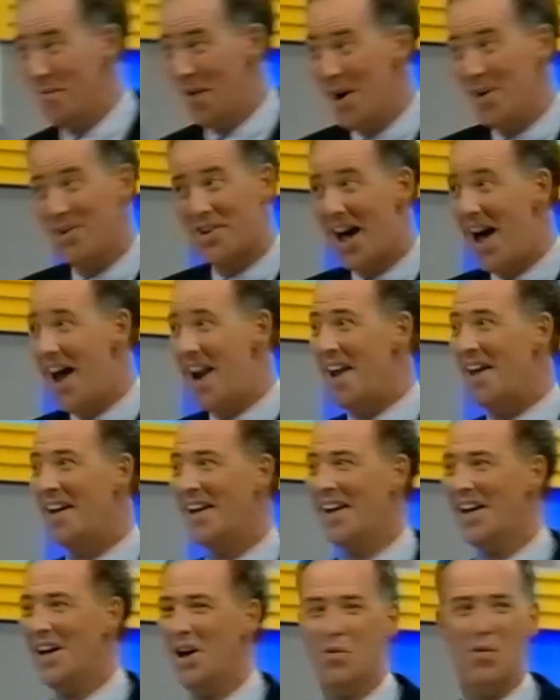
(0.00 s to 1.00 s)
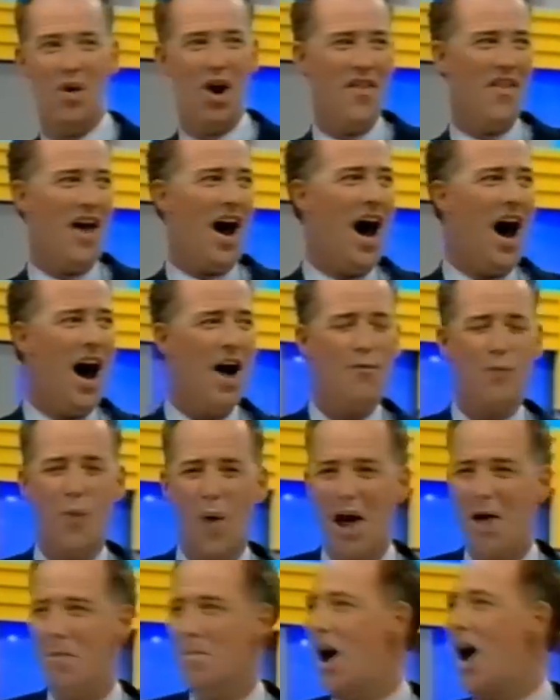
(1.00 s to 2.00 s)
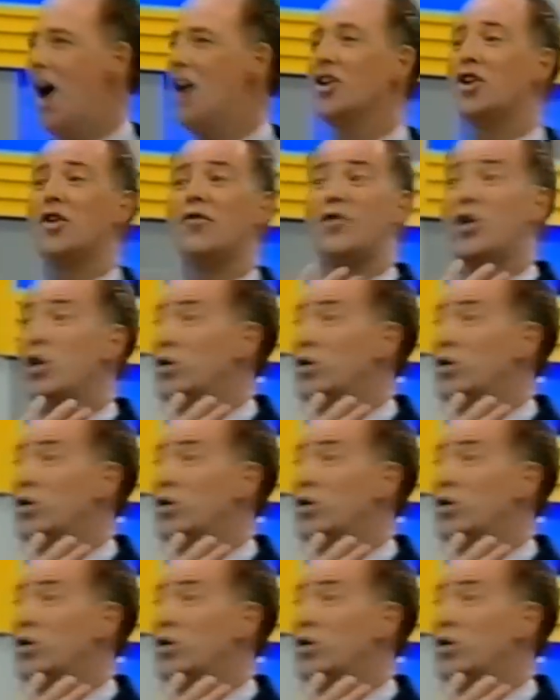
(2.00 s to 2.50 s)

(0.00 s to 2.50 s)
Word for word: well done. We're on the halfway mark. You've